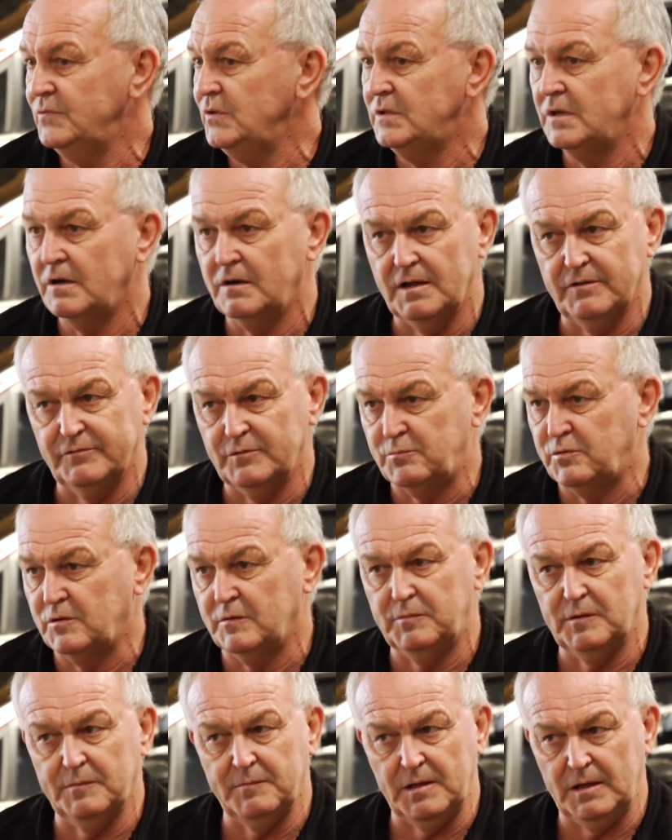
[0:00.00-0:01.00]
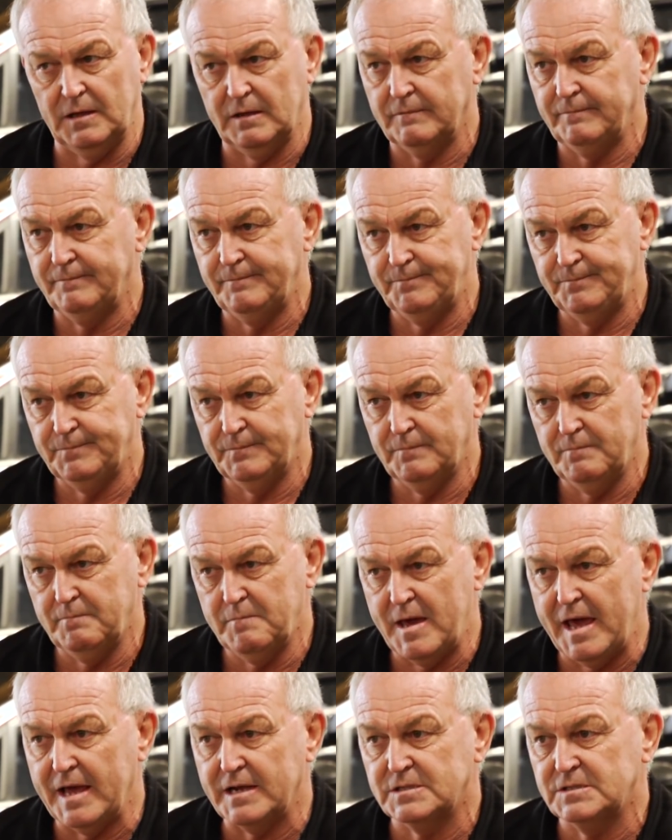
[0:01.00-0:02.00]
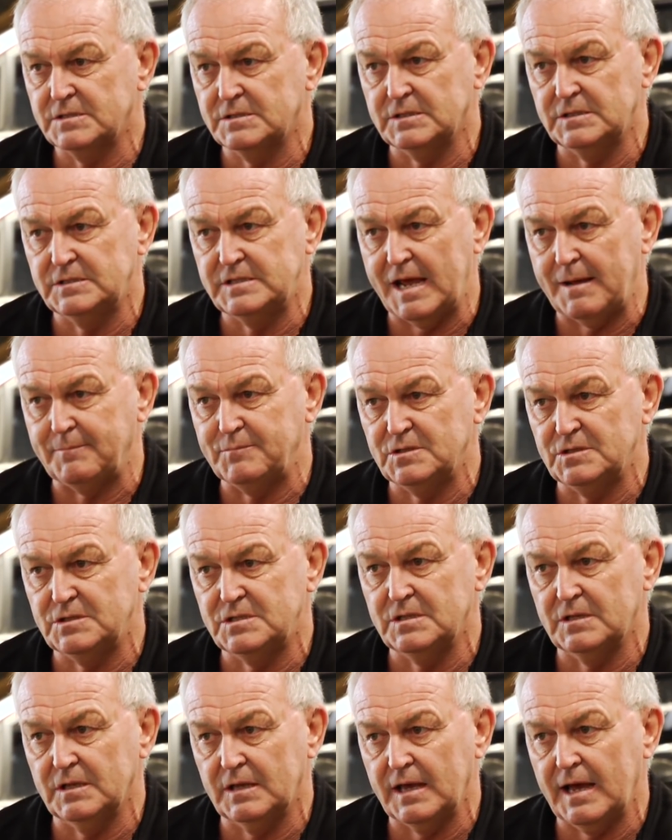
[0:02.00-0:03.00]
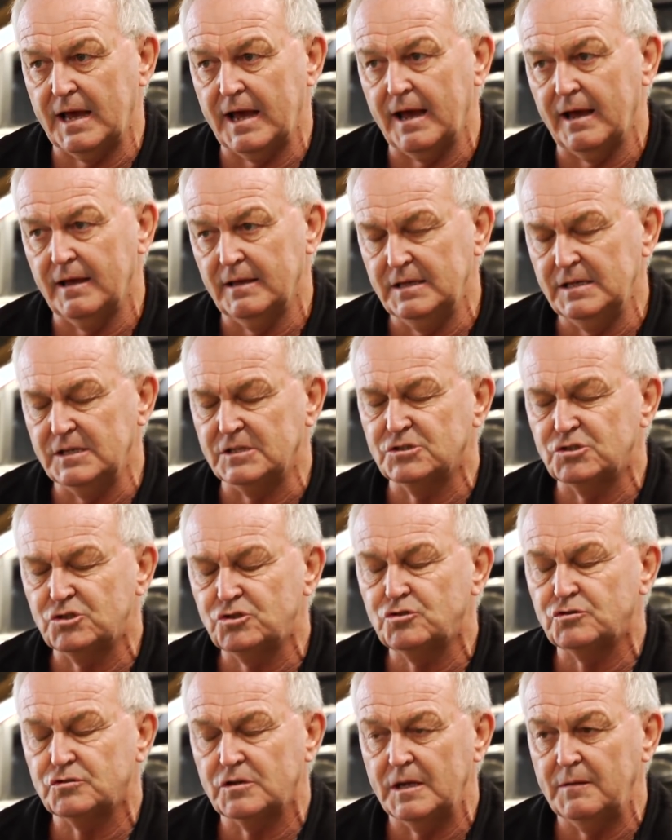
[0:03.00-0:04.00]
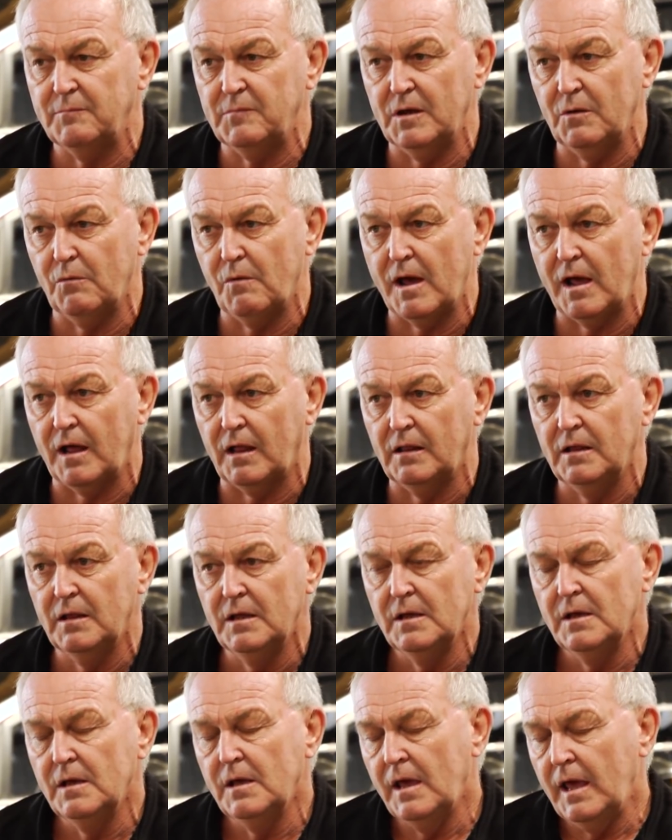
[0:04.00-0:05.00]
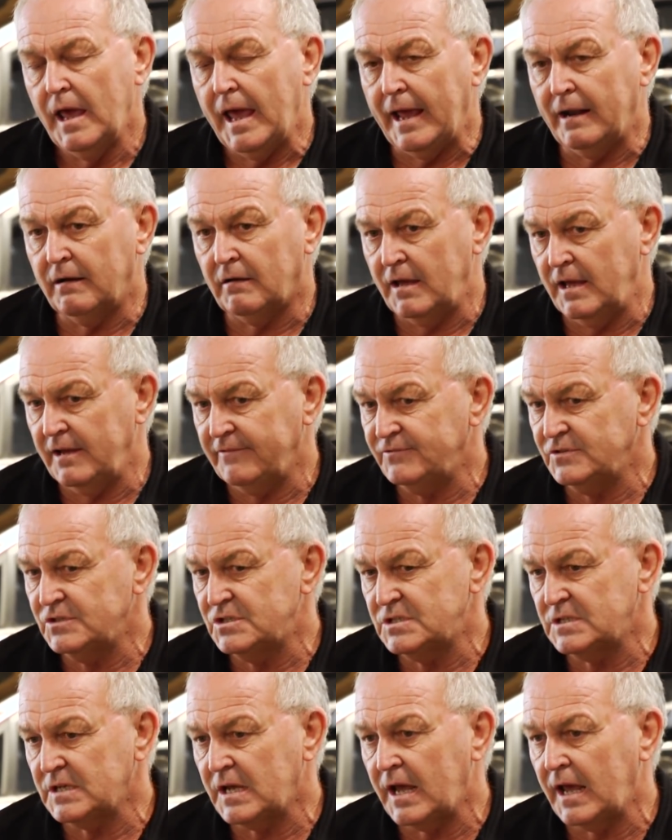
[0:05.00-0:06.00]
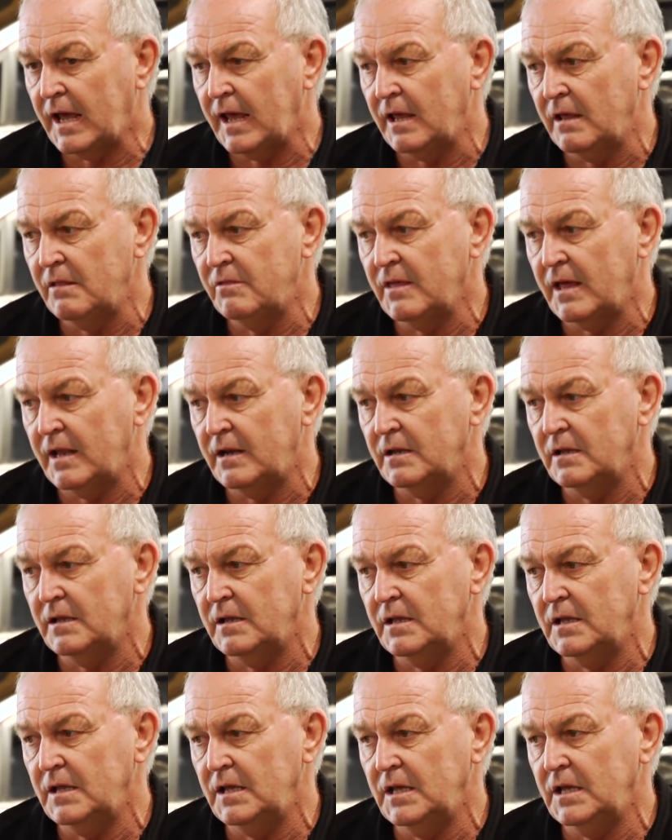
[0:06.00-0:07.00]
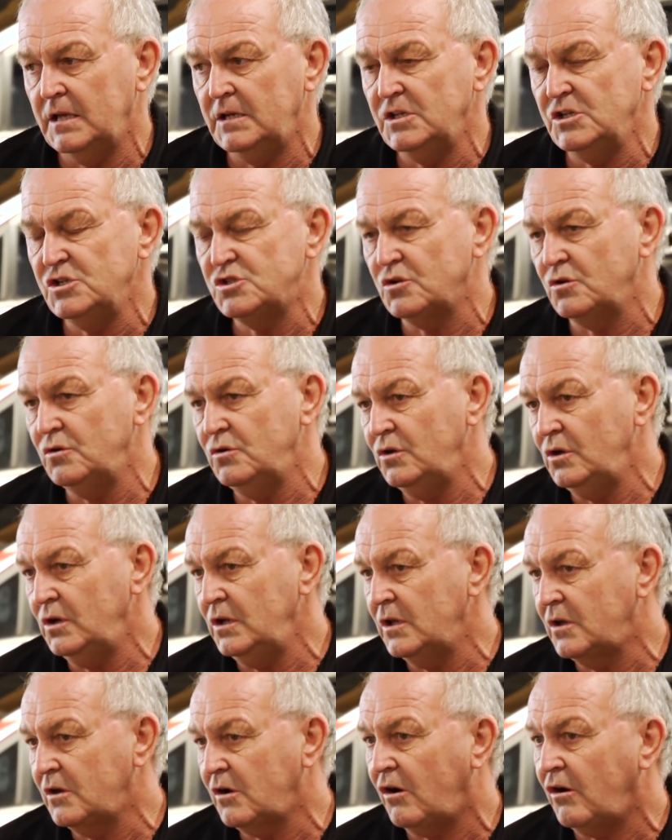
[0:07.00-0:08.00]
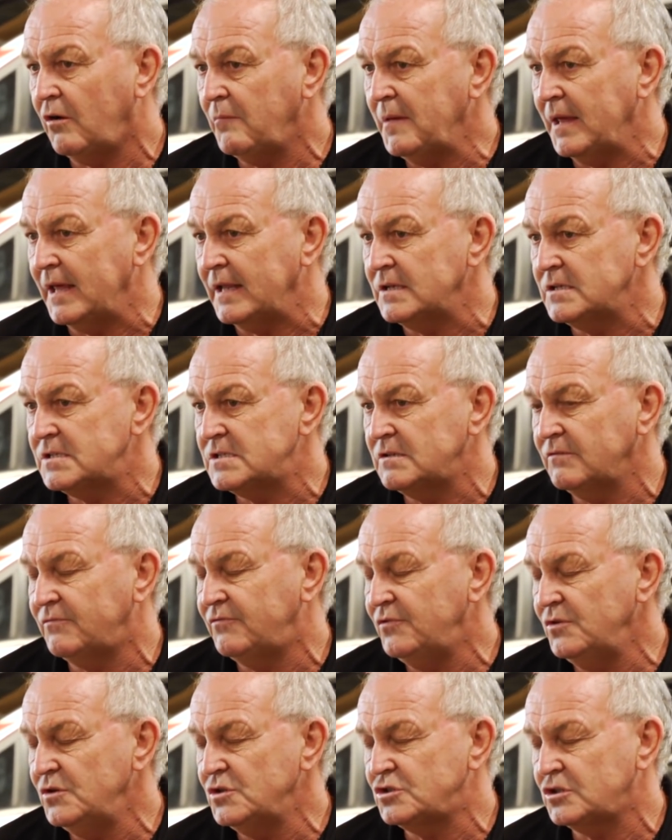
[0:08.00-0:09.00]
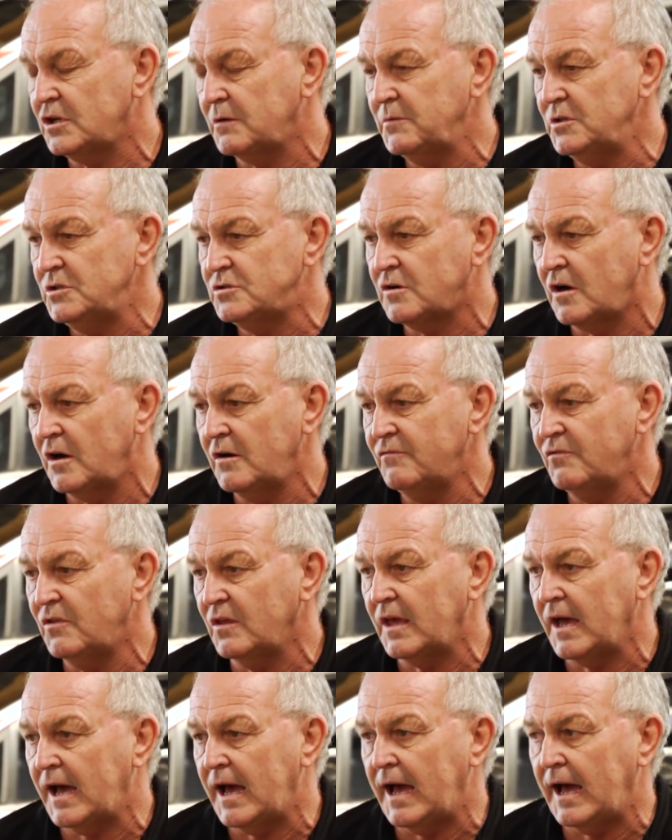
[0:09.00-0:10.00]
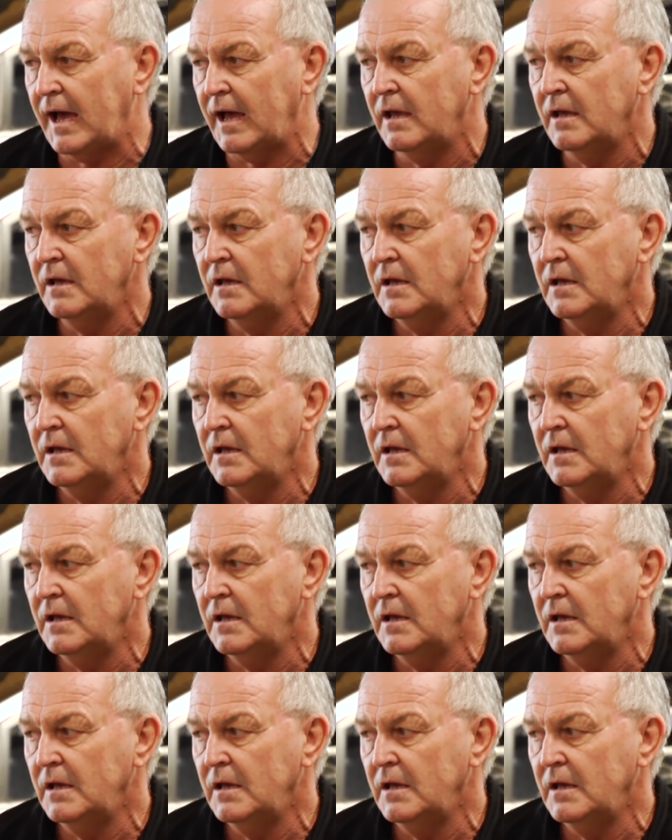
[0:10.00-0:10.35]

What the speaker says: don't have a problem here. Max has adapted to the car extremely well. And I have to say that in his early comments, the first time he drove the car,